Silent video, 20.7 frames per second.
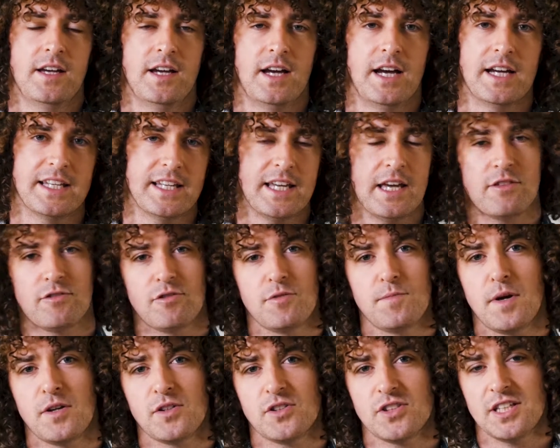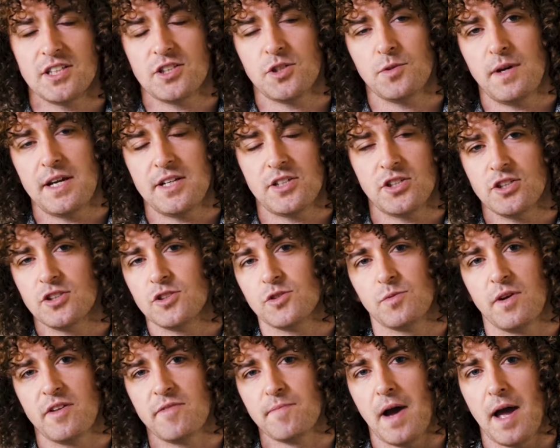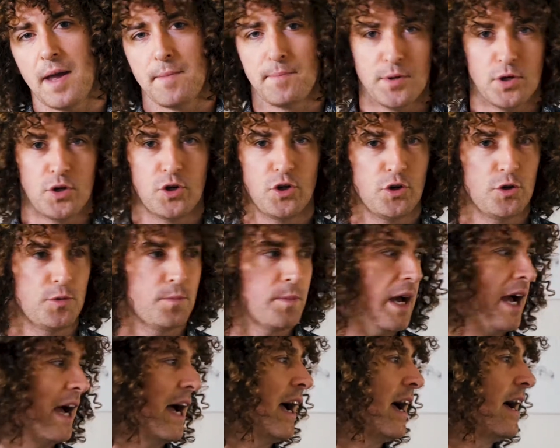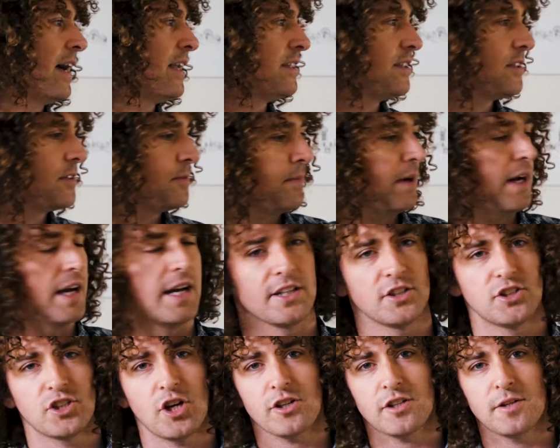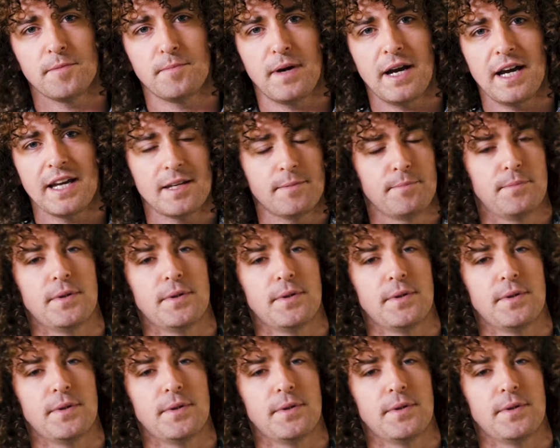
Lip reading: I can get through most situations with my boom and my shotgun mic,